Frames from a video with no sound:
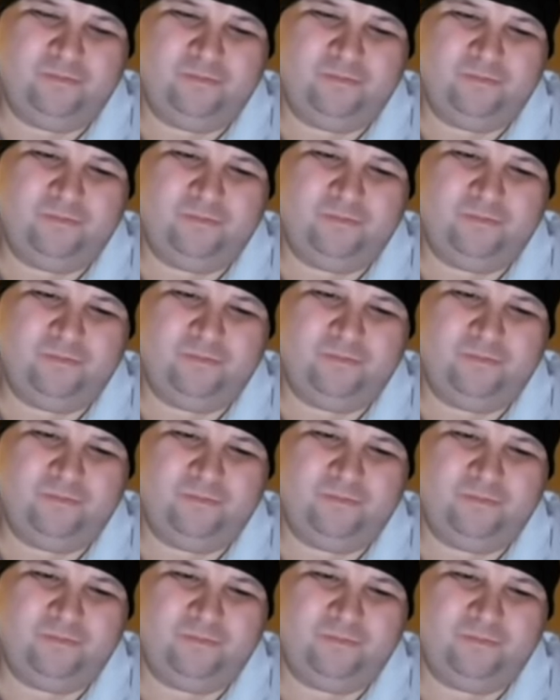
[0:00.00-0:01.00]

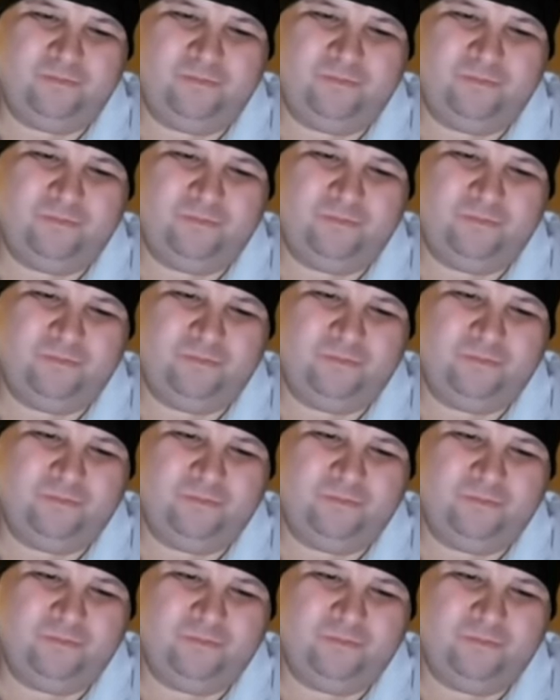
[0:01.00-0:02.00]

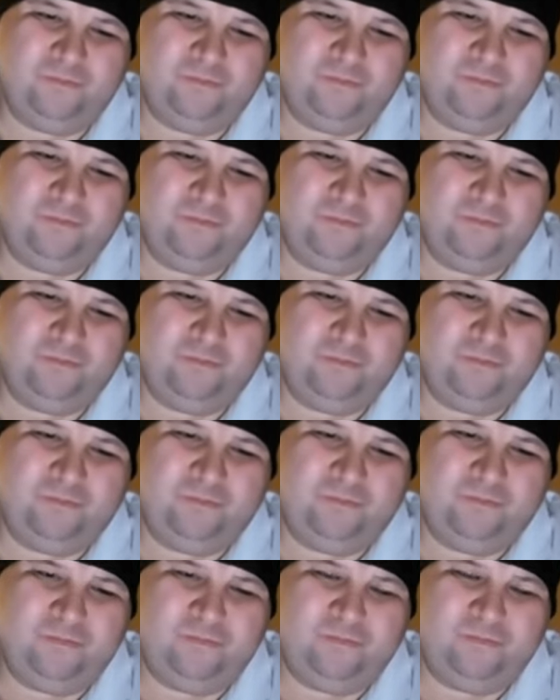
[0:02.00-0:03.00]

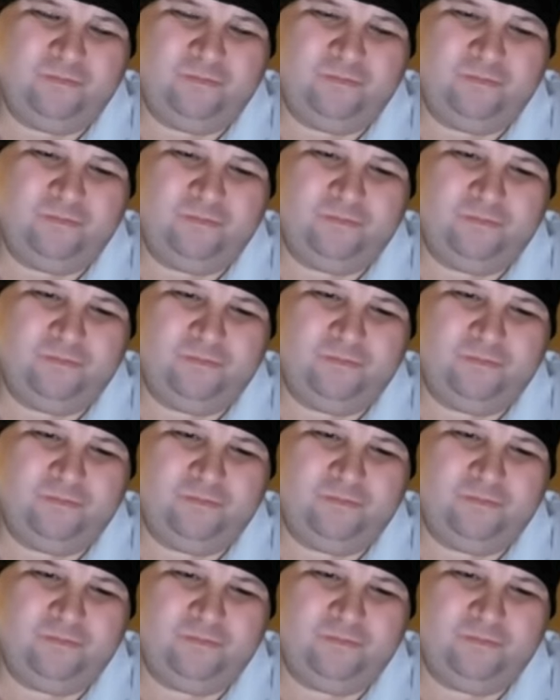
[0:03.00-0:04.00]

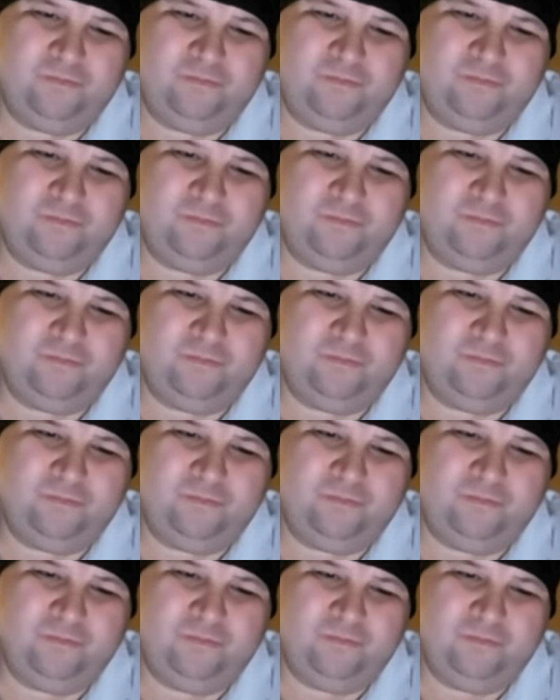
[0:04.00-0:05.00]

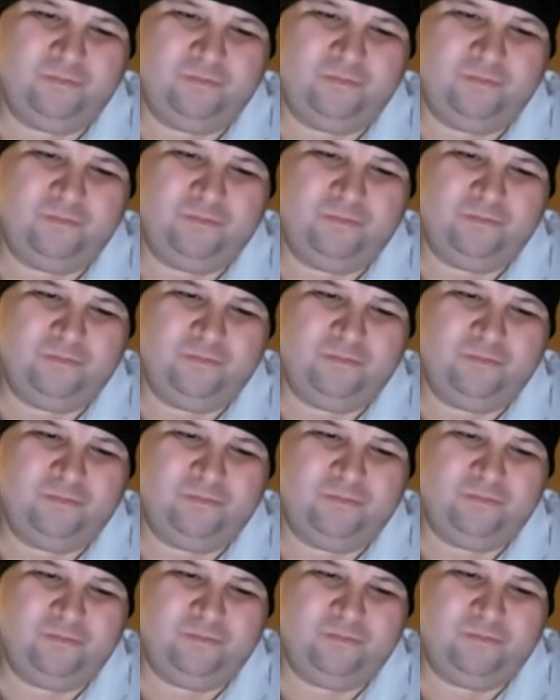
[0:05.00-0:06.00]

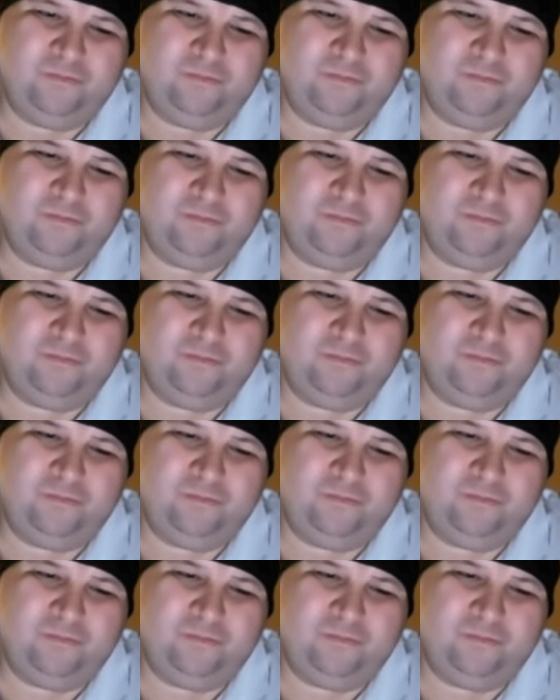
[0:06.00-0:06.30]
No words are spoken by the person on screen.